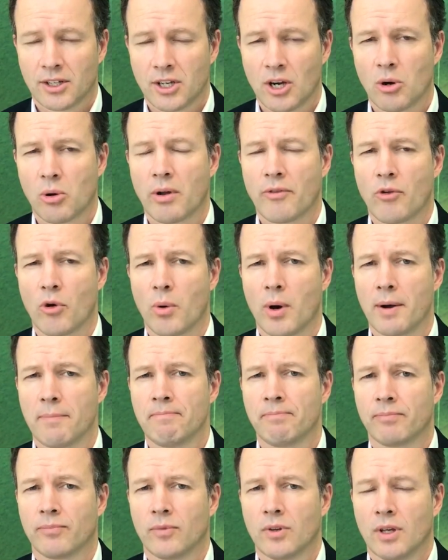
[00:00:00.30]
Kia ora
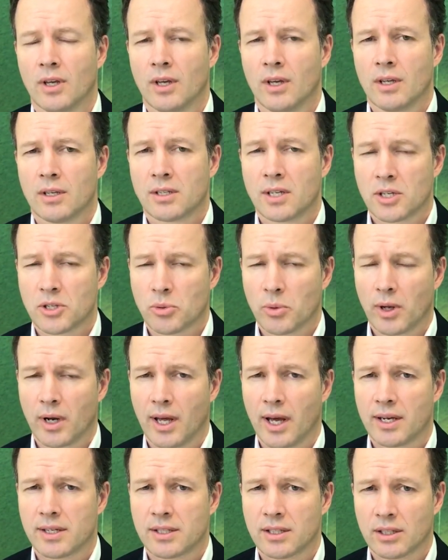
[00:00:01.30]
everyone. Since we
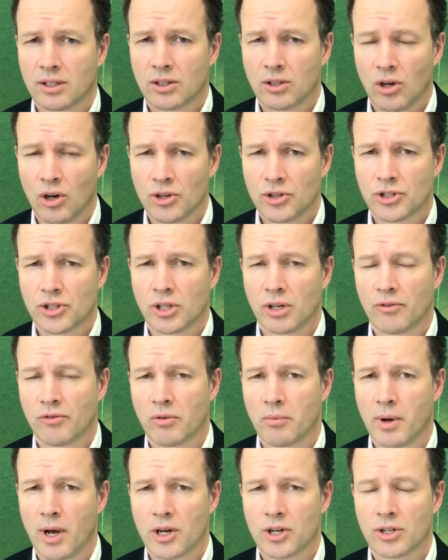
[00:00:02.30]
announced the costure
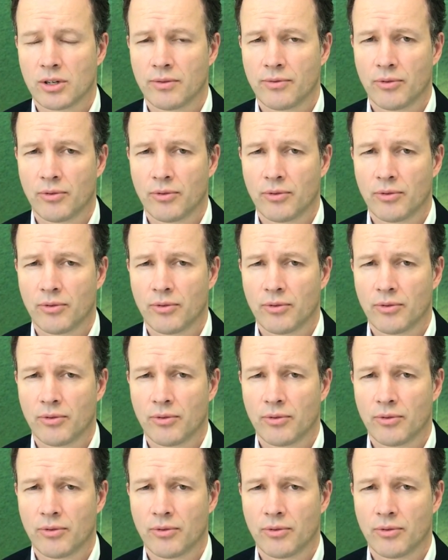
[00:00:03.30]
information